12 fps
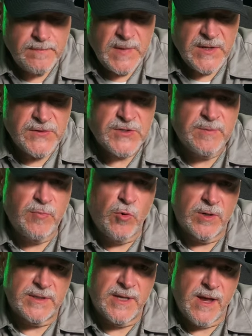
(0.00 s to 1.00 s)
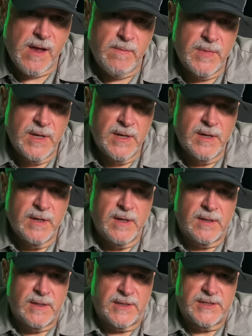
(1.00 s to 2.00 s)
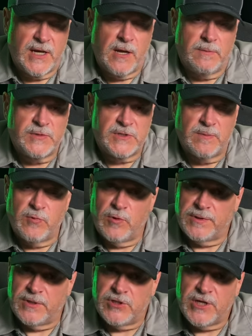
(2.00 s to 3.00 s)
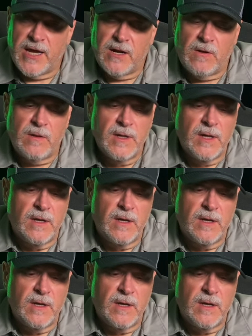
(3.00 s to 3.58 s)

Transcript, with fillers: support them and this helps support the channel.